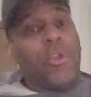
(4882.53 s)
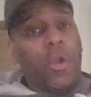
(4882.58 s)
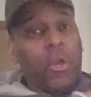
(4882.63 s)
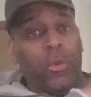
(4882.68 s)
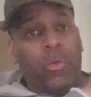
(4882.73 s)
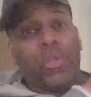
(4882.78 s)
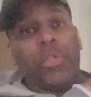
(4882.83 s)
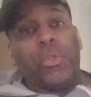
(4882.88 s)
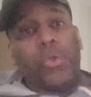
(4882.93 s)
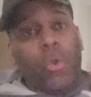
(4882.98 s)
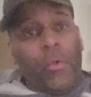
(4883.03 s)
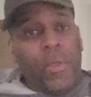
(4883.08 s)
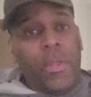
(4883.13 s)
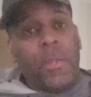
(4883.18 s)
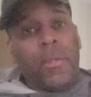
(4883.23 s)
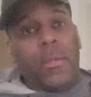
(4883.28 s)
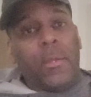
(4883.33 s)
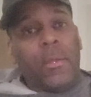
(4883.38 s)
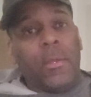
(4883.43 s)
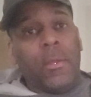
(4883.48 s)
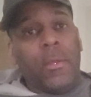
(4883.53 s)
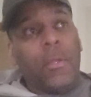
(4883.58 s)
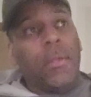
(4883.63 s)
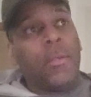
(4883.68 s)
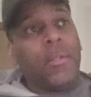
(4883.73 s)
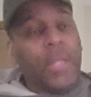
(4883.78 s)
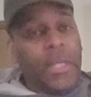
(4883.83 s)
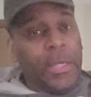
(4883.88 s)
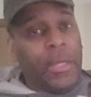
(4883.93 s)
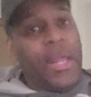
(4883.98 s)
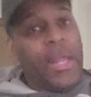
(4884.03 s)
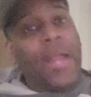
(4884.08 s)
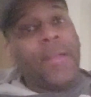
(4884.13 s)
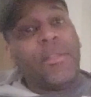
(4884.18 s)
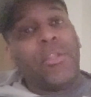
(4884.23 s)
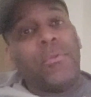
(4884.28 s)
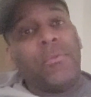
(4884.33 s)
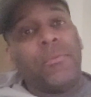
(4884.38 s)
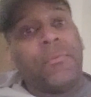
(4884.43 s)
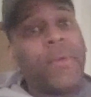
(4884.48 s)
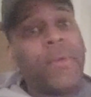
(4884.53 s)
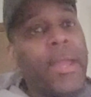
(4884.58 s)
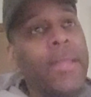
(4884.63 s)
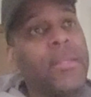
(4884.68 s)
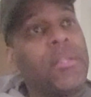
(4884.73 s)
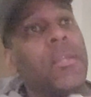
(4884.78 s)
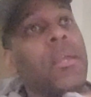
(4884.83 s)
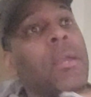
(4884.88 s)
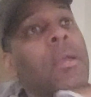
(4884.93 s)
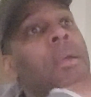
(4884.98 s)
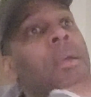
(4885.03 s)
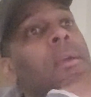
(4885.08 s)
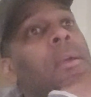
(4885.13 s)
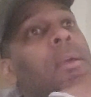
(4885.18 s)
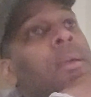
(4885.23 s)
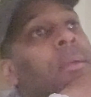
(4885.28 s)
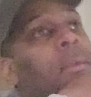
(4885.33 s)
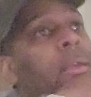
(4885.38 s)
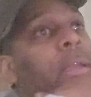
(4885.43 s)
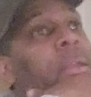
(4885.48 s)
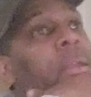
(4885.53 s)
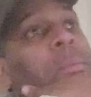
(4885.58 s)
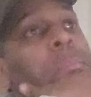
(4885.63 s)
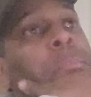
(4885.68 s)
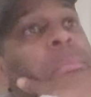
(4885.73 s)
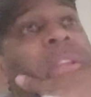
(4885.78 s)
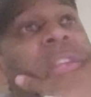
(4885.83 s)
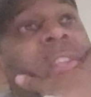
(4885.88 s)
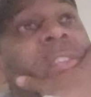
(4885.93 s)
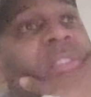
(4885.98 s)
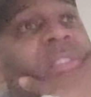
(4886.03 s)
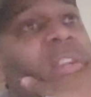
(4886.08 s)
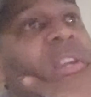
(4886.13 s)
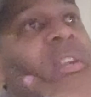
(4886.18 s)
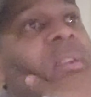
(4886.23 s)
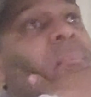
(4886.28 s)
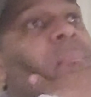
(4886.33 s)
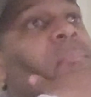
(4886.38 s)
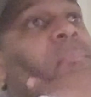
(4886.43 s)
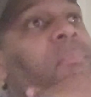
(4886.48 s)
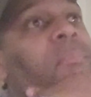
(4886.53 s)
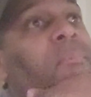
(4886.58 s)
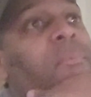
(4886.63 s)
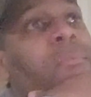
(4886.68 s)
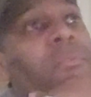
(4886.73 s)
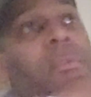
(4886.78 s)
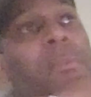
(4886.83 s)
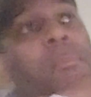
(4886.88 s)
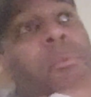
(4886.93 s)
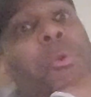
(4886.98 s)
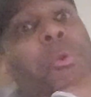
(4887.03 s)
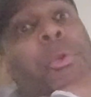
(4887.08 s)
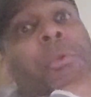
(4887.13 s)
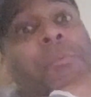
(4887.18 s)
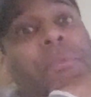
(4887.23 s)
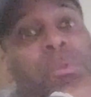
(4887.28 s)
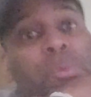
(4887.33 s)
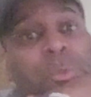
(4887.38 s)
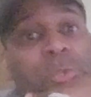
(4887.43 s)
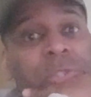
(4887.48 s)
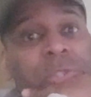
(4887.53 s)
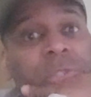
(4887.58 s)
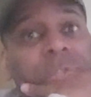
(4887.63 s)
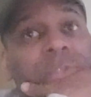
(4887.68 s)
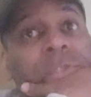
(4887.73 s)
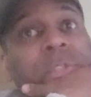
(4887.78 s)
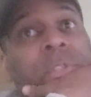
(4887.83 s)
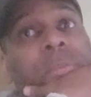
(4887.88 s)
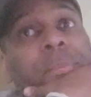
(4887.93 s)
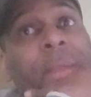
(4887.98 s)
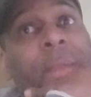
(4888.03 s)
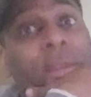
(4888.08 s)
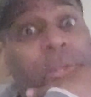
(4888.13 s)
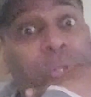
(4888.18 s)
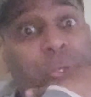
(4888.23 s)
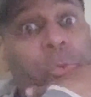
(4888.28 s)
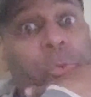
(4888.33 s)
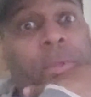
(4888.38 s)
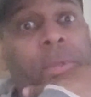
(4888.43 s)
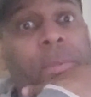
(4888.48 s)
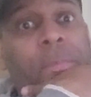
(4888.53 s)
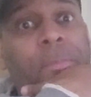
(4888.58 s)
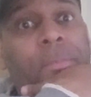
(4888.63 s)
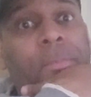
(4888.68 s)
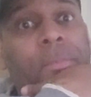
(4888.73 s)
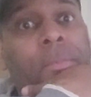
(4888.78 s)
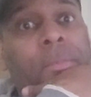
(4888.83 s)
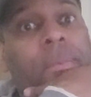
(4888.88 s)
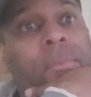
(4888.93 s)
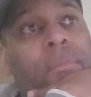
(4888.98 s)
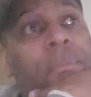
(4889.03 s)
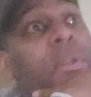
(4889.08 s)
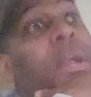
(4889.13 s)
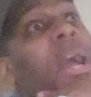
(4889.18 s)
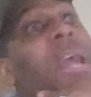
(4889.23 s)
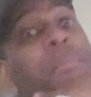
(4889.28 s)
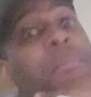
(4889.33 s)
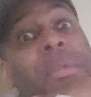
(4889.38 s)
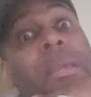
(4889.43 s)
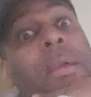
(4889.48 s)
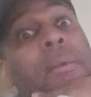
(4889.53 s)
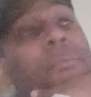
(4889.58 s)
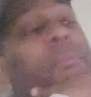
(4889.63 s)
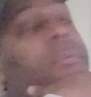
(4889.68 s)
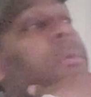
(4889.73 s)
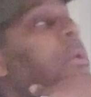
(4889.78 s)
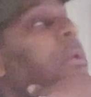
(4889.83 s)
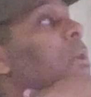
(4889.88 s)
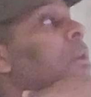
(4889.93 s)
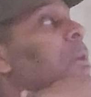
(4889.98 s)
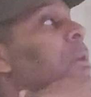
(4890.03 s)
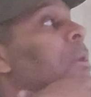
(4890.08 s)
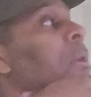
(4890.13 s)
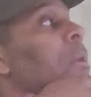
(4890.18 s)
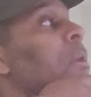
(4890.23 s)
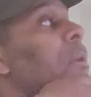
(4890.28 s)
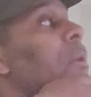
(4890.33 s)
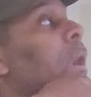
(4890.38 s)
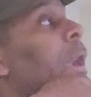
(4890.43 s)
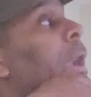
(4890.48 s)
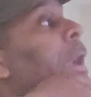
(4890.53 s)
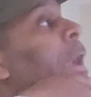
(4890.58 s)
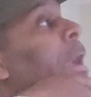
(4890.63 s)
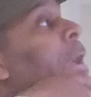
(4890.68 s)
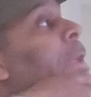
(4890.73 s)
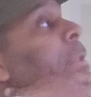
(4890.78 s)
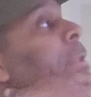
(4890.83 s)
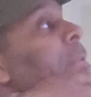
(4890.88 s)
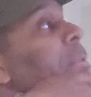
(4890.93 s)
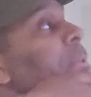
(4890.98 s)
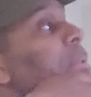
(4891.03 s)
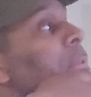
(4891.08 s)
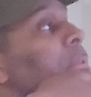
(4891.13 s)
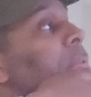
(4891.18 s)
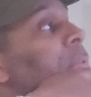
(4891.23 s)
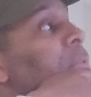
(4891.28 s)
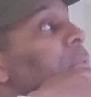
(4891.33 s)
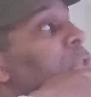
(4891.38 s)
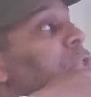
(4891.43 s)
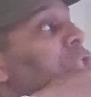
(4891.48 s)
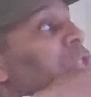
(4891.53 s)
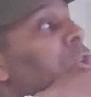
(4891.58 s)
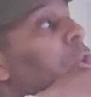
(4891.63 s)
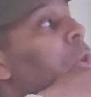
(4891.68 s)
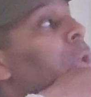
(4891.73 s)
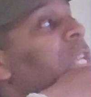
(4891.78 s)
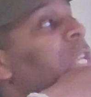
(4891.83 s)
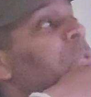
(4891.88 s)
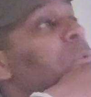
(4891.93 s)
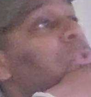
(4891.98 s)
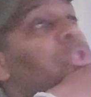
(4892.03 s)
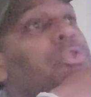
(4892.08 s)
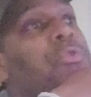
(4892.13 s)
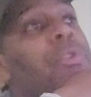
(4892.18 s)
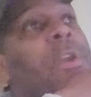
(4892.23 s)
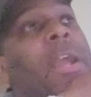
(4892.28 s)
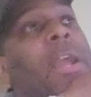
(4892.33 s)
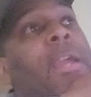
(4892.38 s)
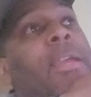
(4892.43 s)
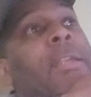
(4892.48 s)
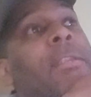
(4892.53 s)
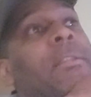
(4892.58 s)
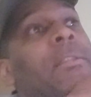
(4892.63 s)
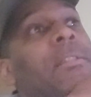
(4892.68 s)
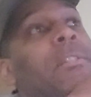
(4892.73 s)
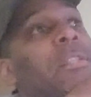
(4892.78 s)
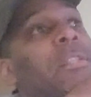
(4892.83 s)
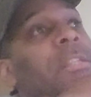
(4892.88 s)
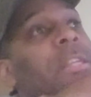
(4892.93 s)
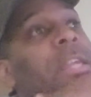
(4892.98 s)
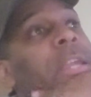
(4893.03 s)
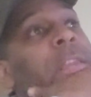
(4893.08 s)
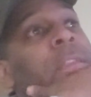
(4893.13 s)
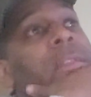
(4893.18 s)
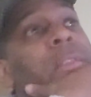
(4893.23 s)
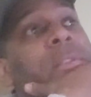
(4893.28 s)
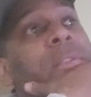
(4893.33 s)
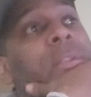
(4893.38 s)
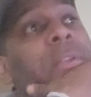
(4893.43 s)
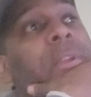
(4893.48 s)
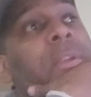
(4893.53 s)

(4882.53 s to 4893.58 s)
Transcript: y'all know the story. They're going to have two fights. In the meantime, Philip Ergovich was mandatory for the IBF. And the Saudis was trying to get